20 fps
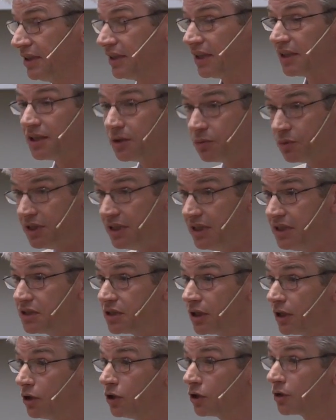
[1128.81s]
I think we need
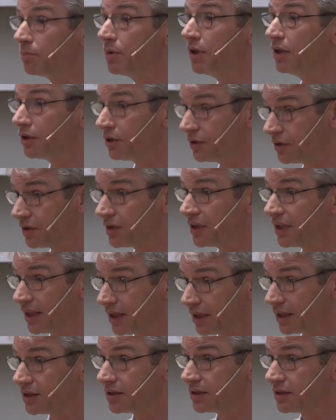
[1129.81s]
to look beyond
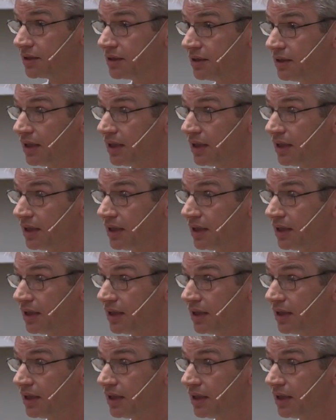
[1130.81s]
that.